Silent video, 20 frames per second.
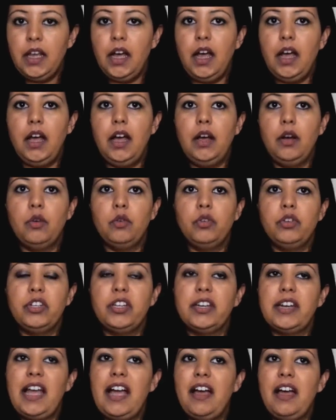Or you
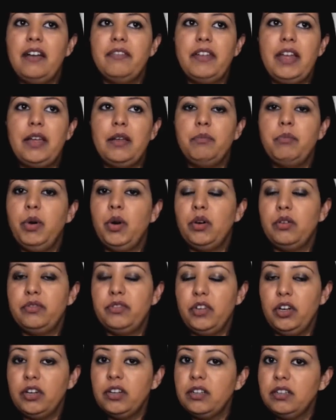can have a pot of
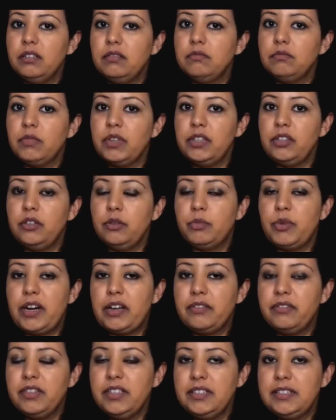yogurt with your
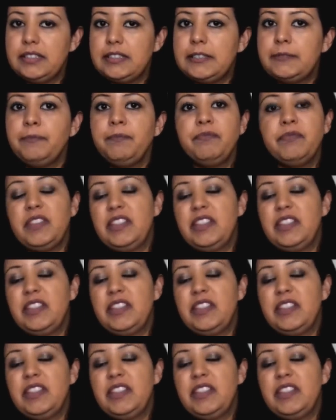breakfast.